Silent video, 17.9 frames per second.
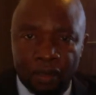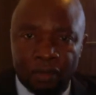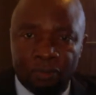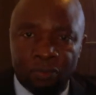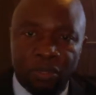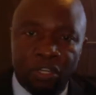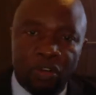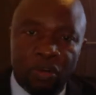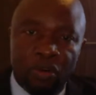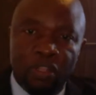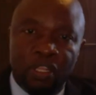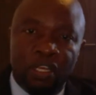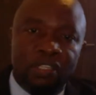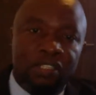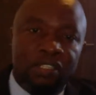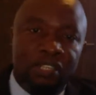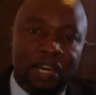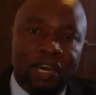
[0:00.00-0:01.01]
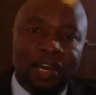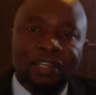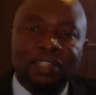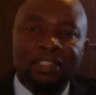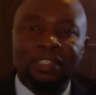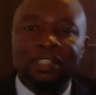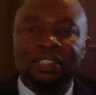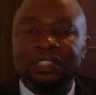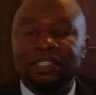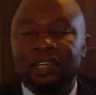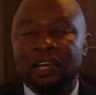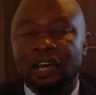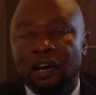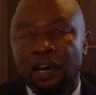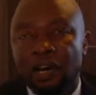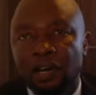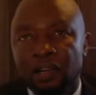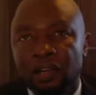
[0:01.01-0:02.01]
We know that the
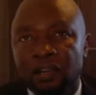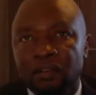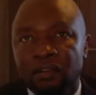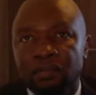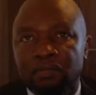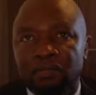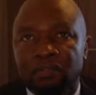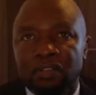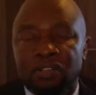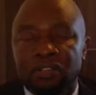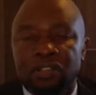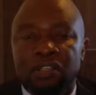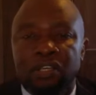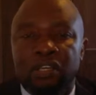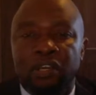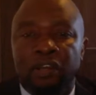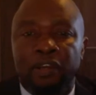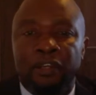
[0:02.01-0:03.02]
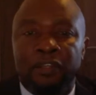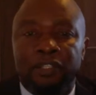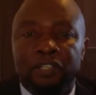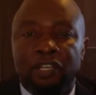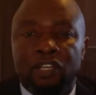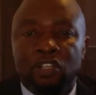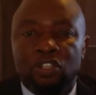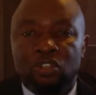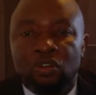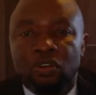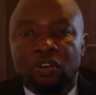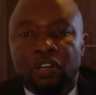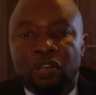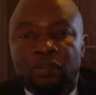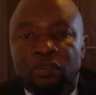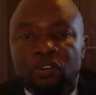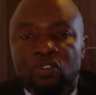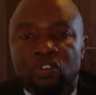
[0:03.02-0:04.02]
ICTR, that's the International
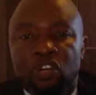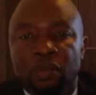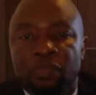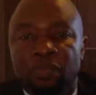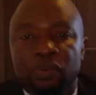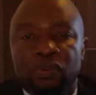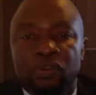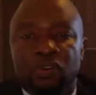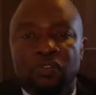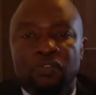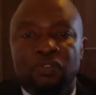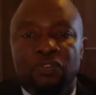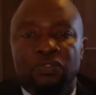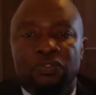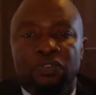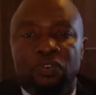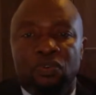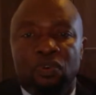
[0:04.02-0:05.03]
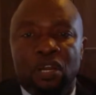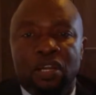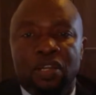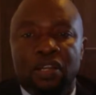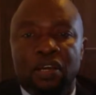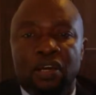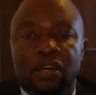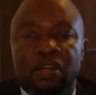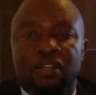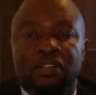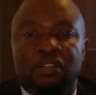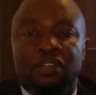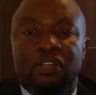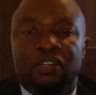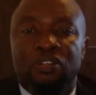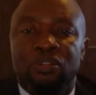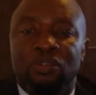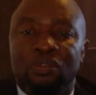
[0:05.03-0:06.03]
Criminal Tribunal for Rwanda,
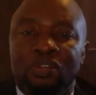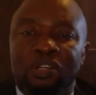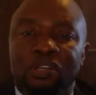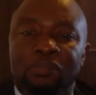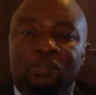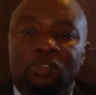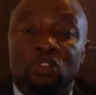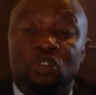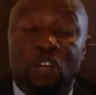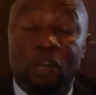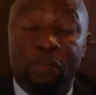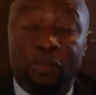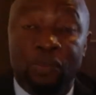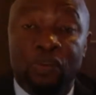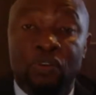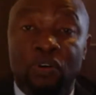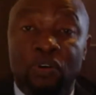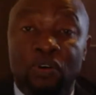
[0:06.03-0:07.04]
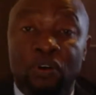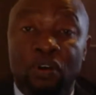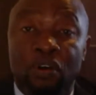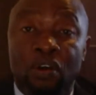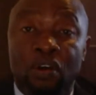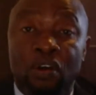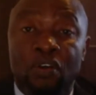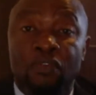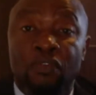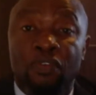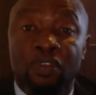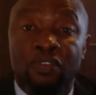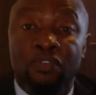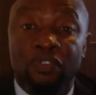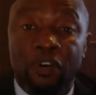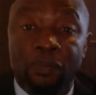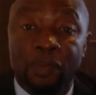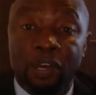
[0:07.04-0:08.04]
International Criminal Tribunal for the
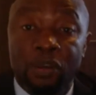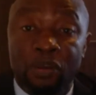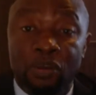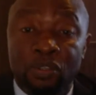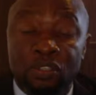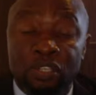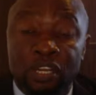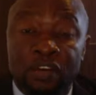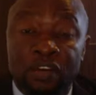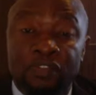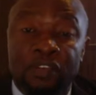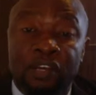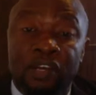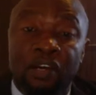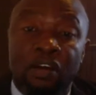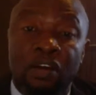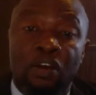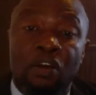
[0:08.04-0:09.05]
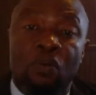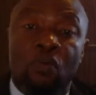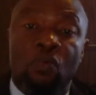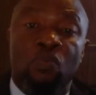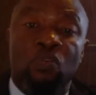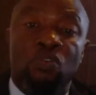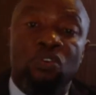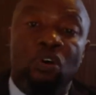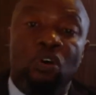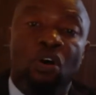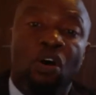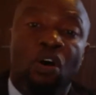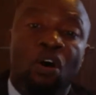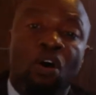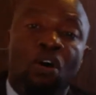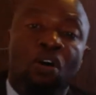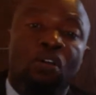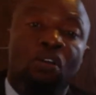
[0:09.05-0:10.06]
former Yugoslavia, were
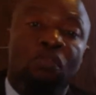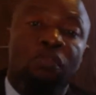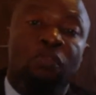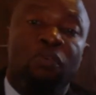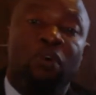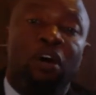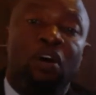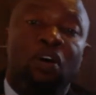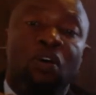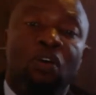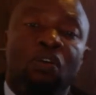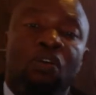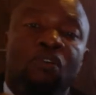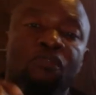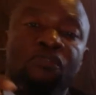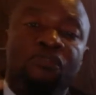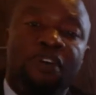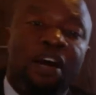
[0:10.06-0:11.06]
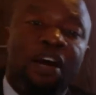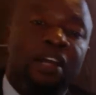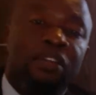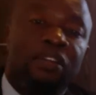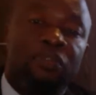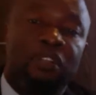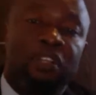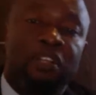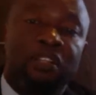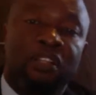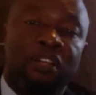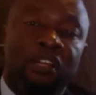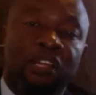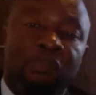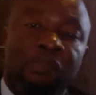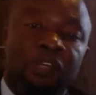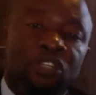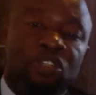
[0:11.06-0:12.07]
all confined within the
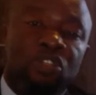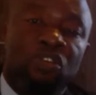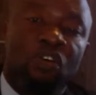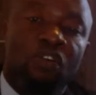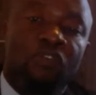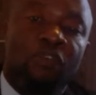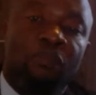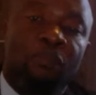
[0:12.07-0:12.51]
limits of a